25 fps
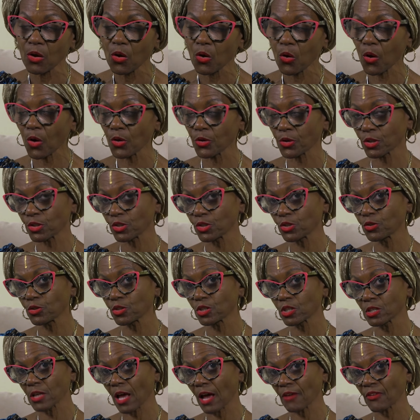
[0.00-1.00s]
Or you can choose
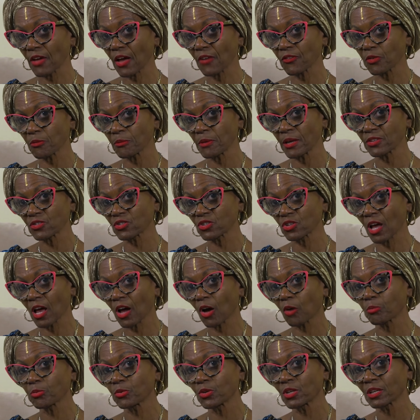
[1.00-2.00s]
to have affirmations to
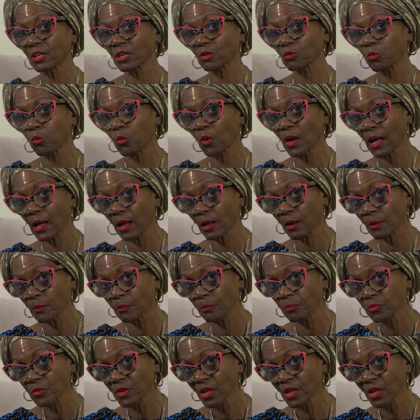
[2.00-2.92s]
help you to get well.